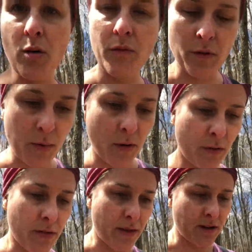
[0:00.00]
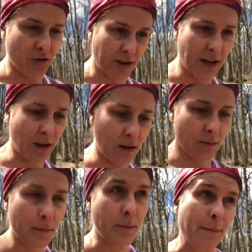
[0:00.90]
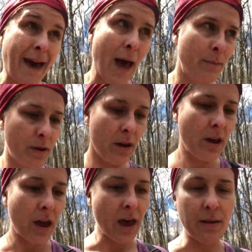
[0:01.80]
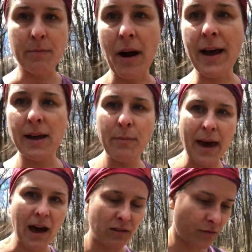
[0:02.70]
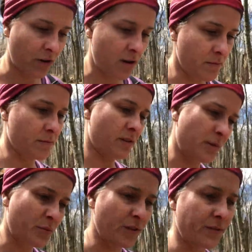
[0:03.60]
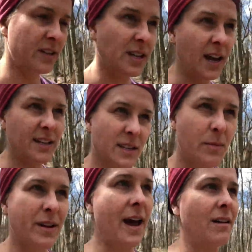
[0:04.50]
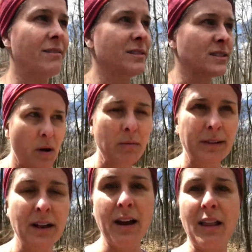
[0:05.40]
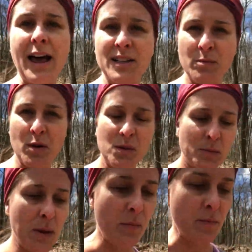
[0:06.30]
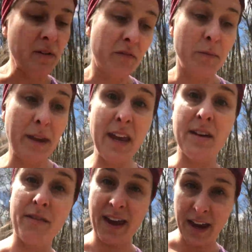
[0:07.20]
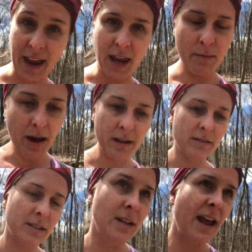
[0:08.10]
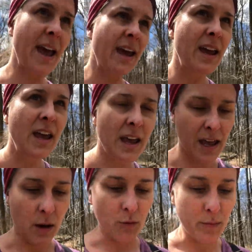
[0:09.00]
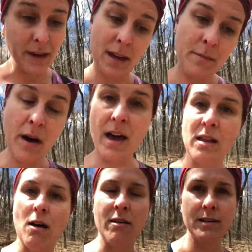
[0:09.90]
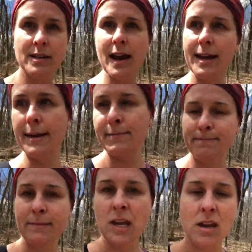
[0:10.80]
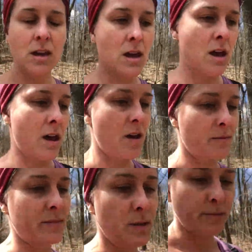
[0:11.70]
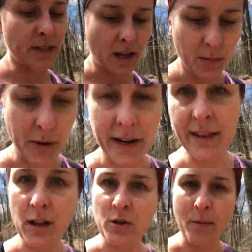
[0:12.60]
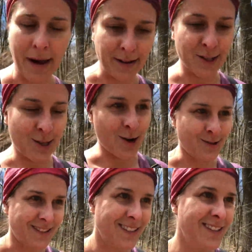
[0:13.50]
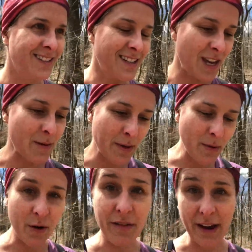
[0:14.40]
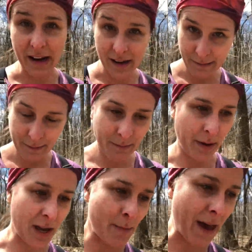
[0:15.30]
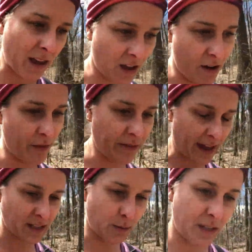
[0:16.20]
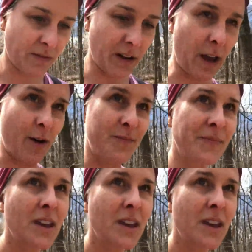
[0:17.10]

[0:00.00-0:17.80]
over both the trail map and my path from the previous hikes that I've been out. is probably not a lot to most people, but for me, if I hit 8 miles today, it will be my longest hike. So I'm celebrating the little milestones to keep me motivated, piggybacking off of last week's video.